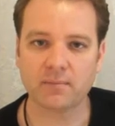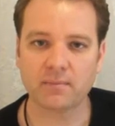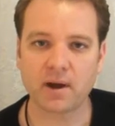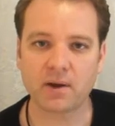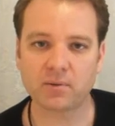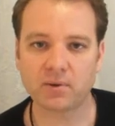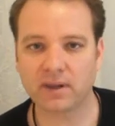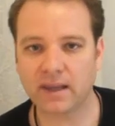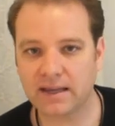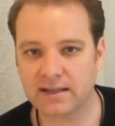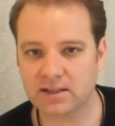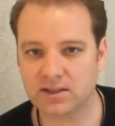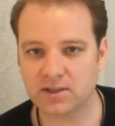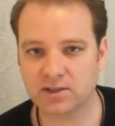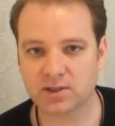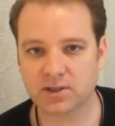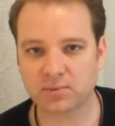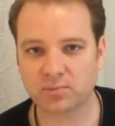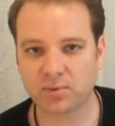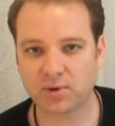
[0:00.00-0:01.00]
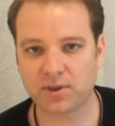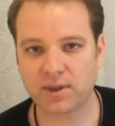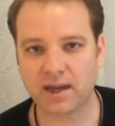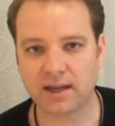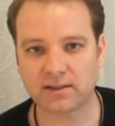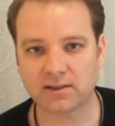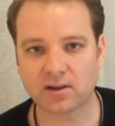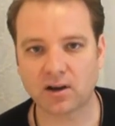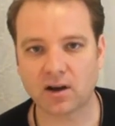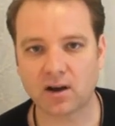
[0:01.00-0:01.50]
my relationship with
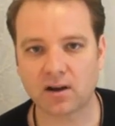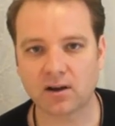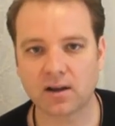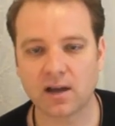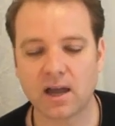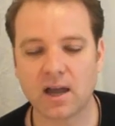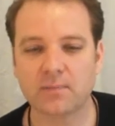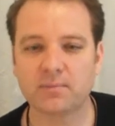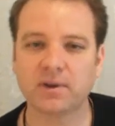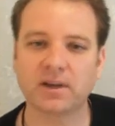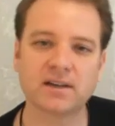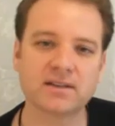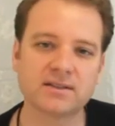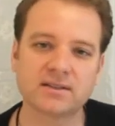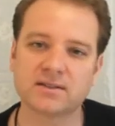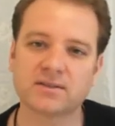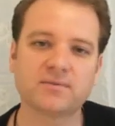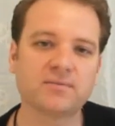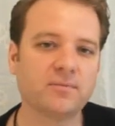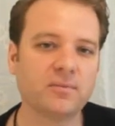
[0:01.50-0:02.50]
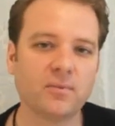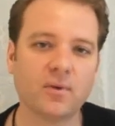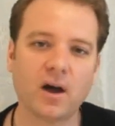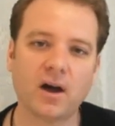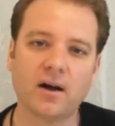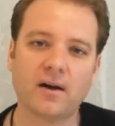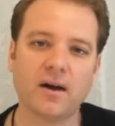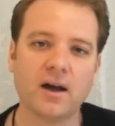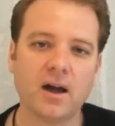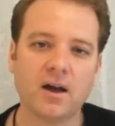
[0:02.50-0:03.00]
that dog, because this
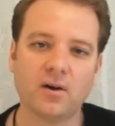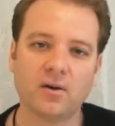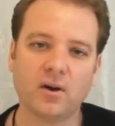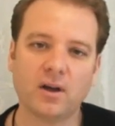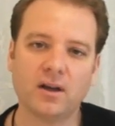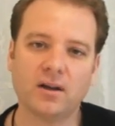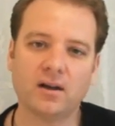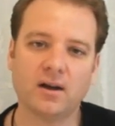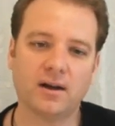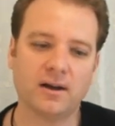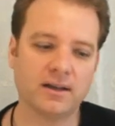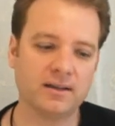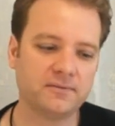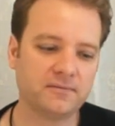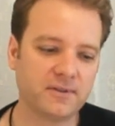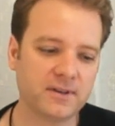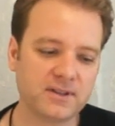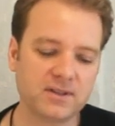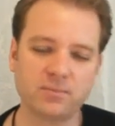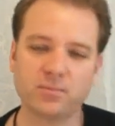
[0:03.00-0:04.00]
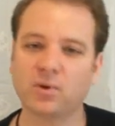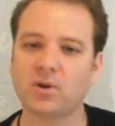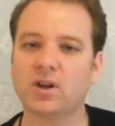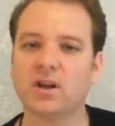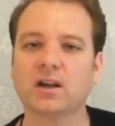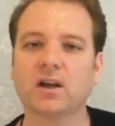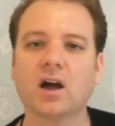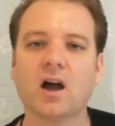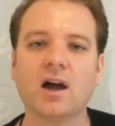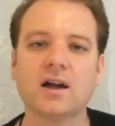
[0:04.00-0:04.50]
invisible,
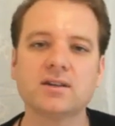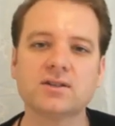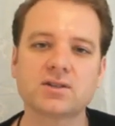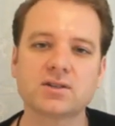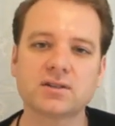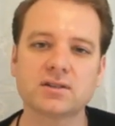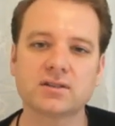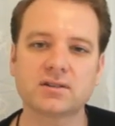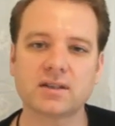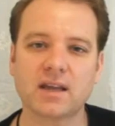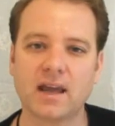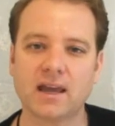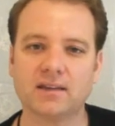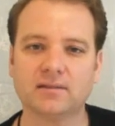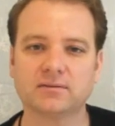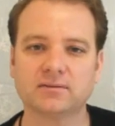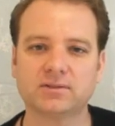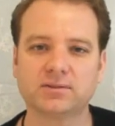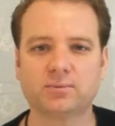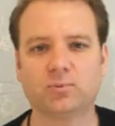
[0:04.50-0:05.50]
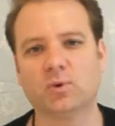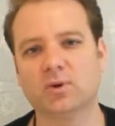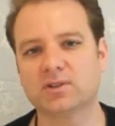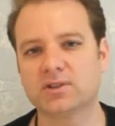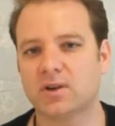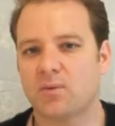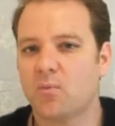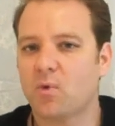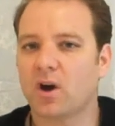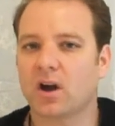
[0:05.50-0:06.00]
unconscious, and
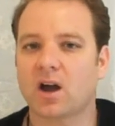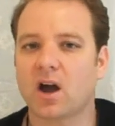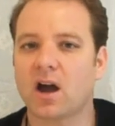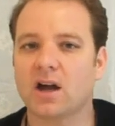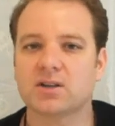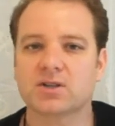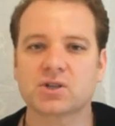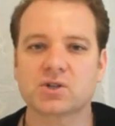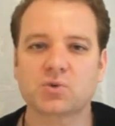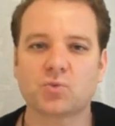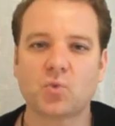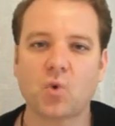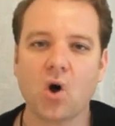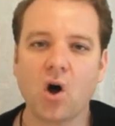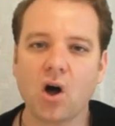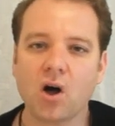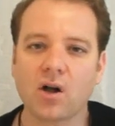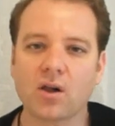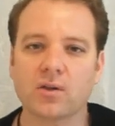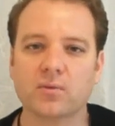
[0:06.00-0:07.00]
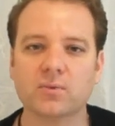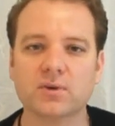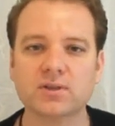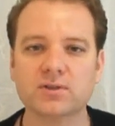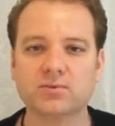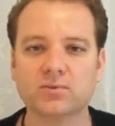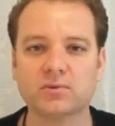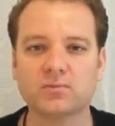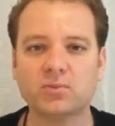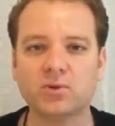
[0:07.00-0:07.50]
somewhat conscious wall
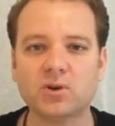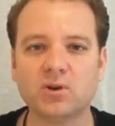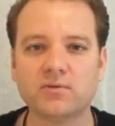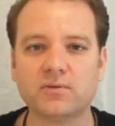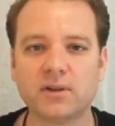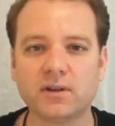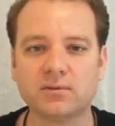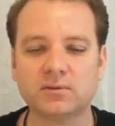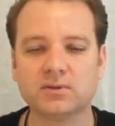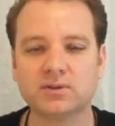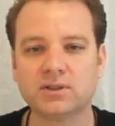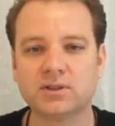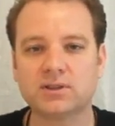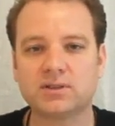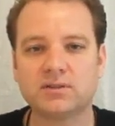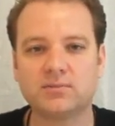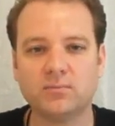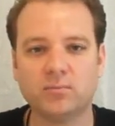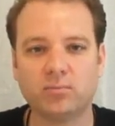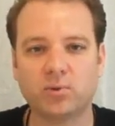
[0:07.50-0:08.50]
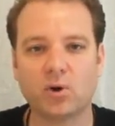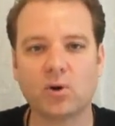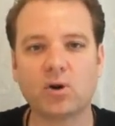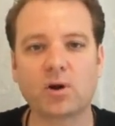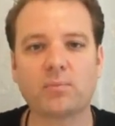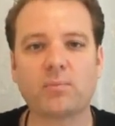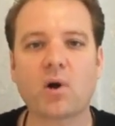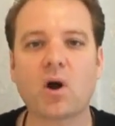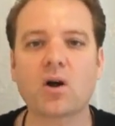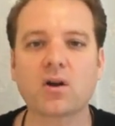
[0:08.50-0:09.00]
was removed. It would just broke
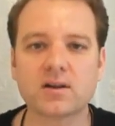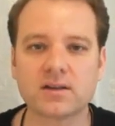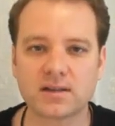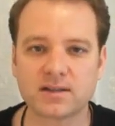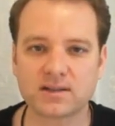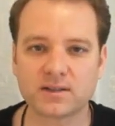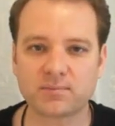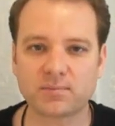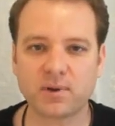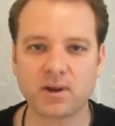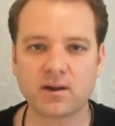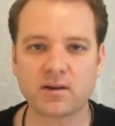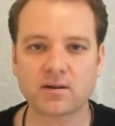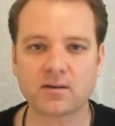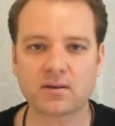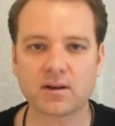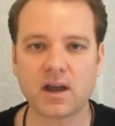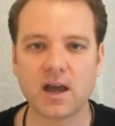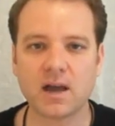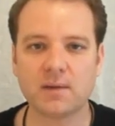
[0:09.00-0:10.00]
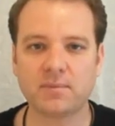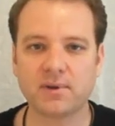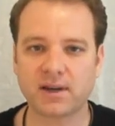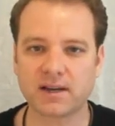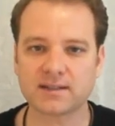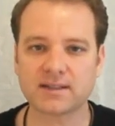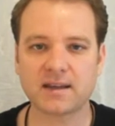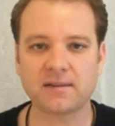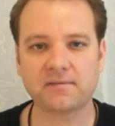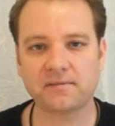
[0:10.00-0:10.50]
apart and disappeared,
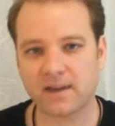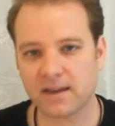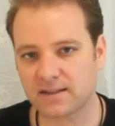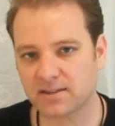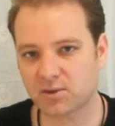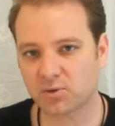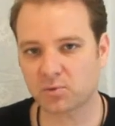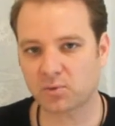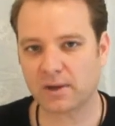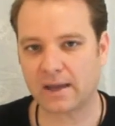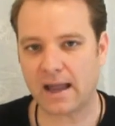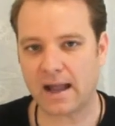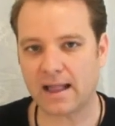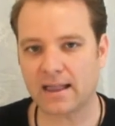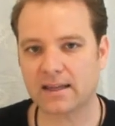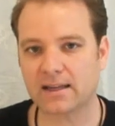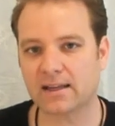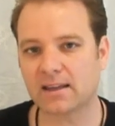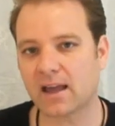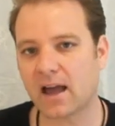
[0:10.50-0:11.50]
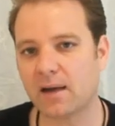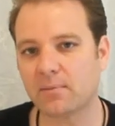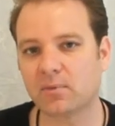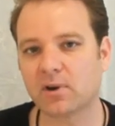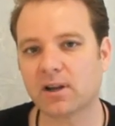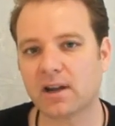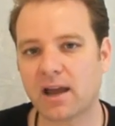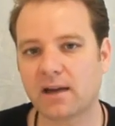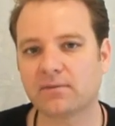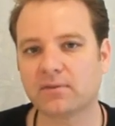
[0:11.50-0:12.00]
because I faced the reality that I'm
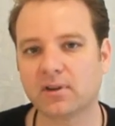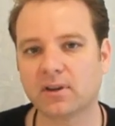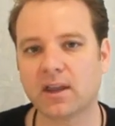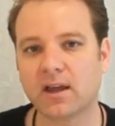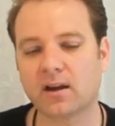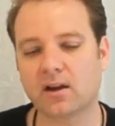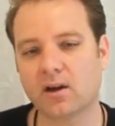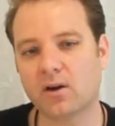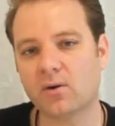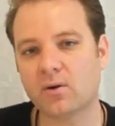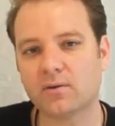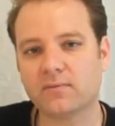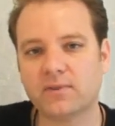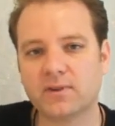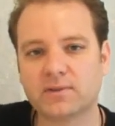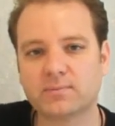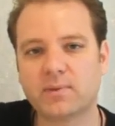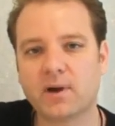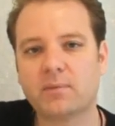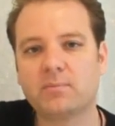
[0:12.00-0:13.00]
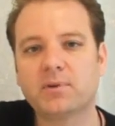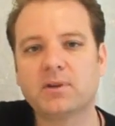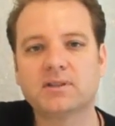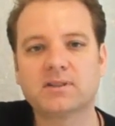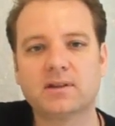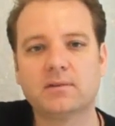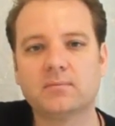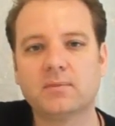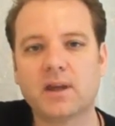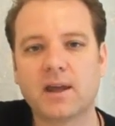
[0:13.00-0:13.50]
going to have to let go of this puppy
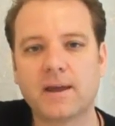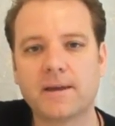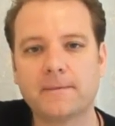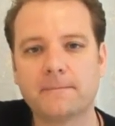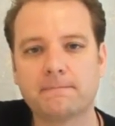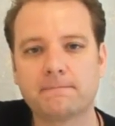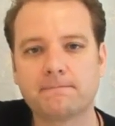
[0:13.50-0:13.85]
someday.